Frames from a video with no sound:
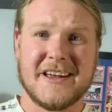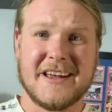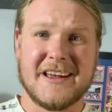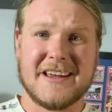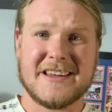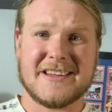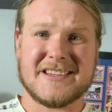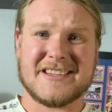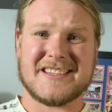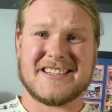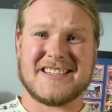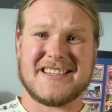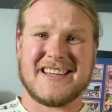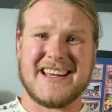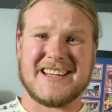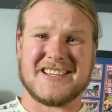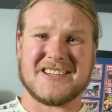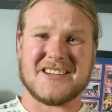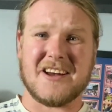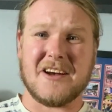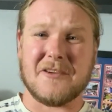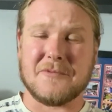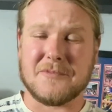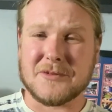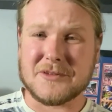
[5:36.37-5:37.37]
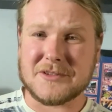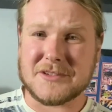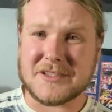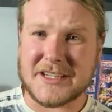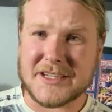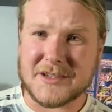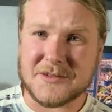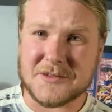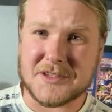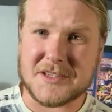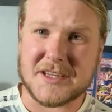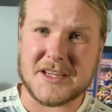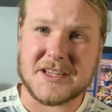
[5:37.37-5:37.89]
Stitch. I've put
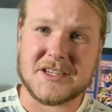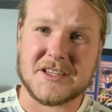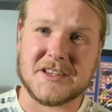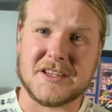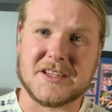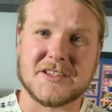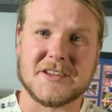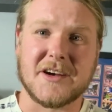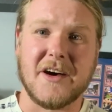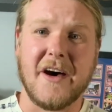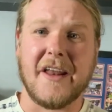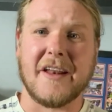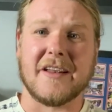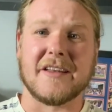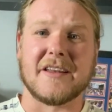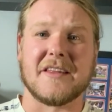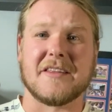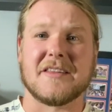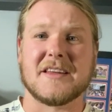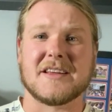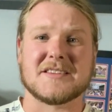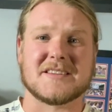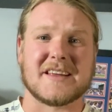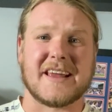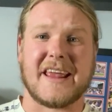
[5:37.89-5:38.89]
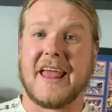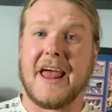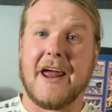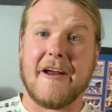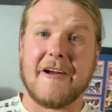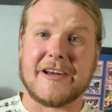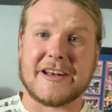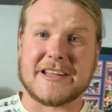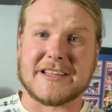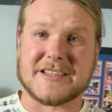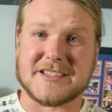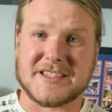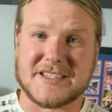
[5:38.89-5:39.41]
single stitch in the title and it thinks the
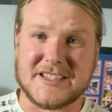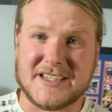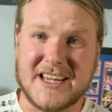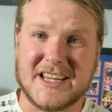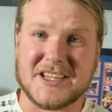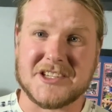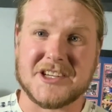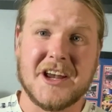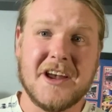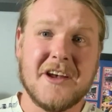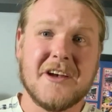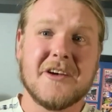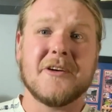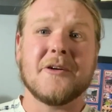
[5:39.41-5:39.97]
character is Stitch.